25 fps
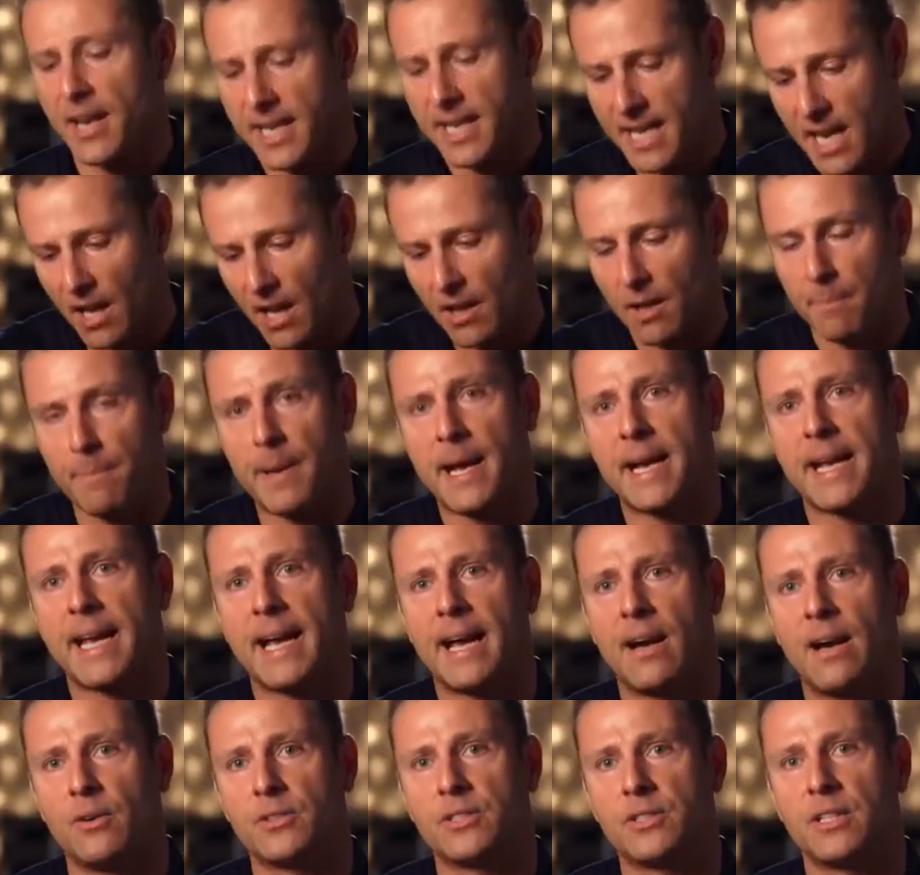I cut the
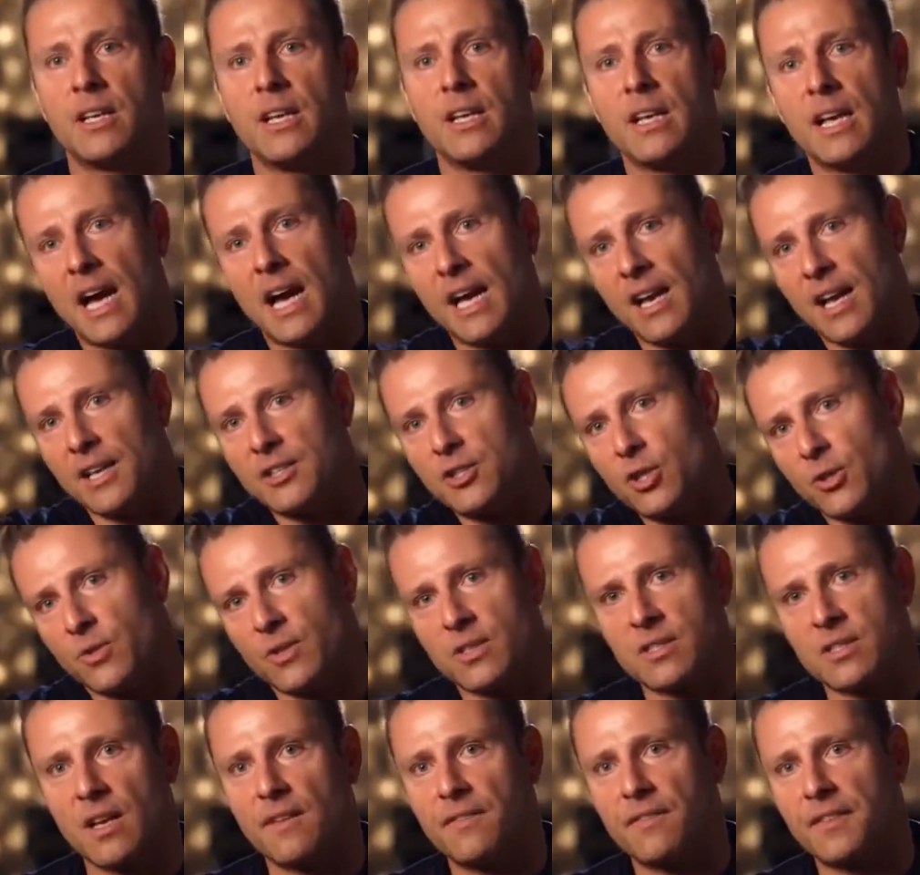back out, and I
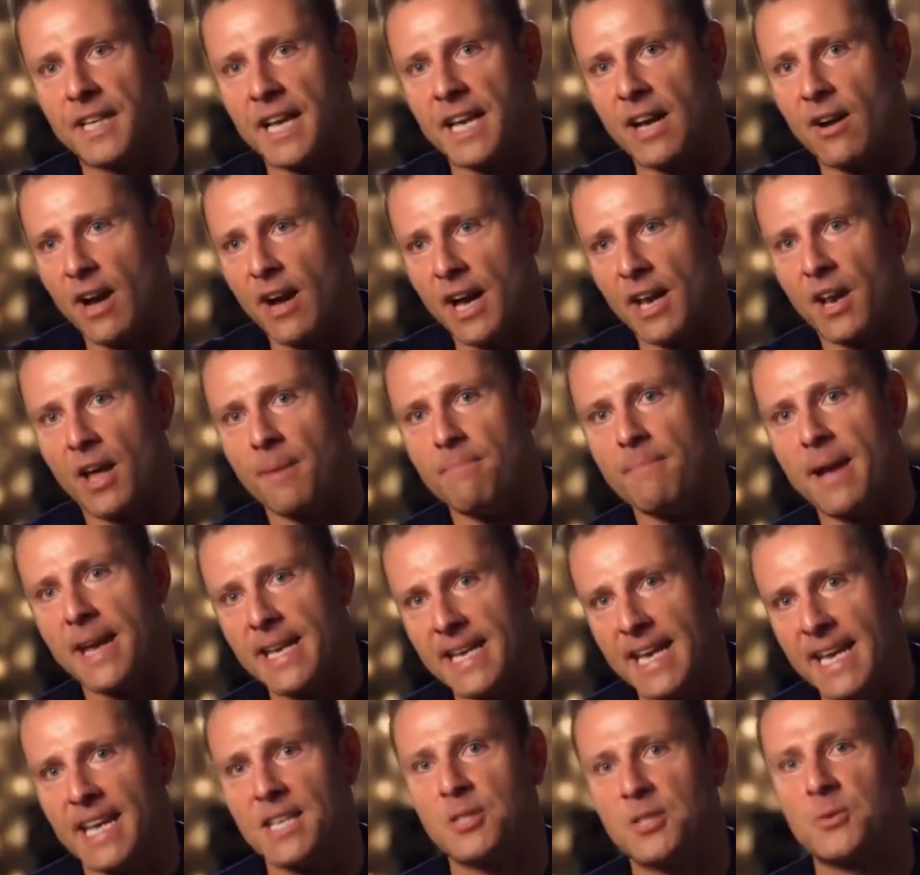took the stuffing out, and I
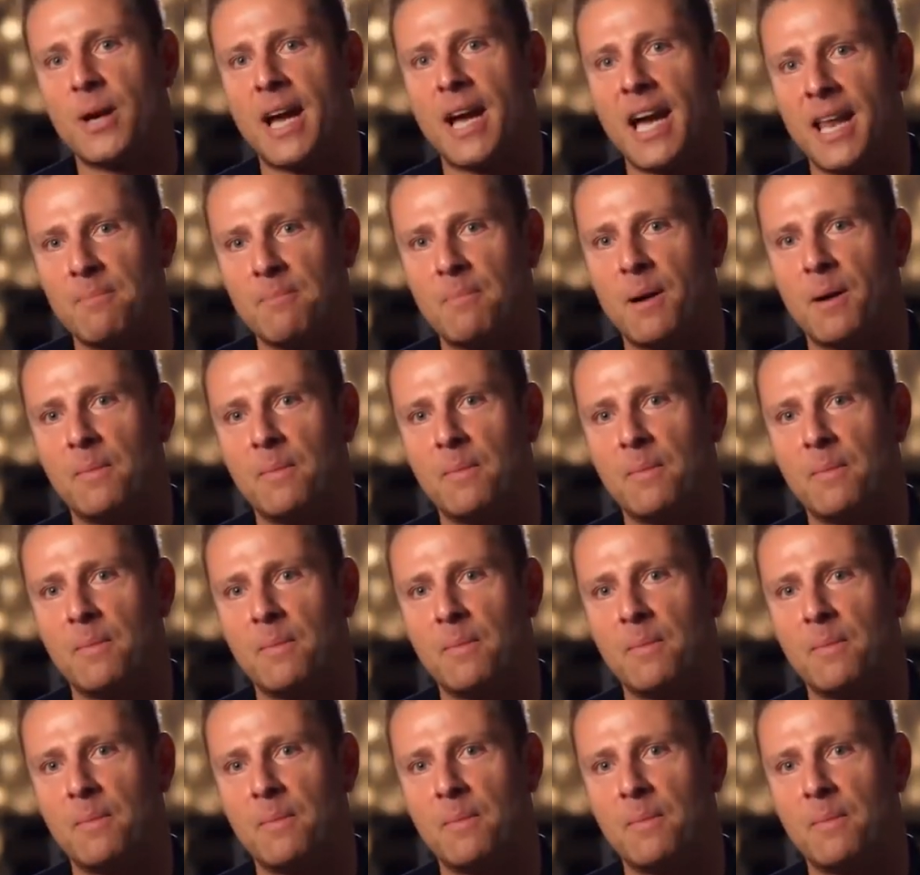made it into a hand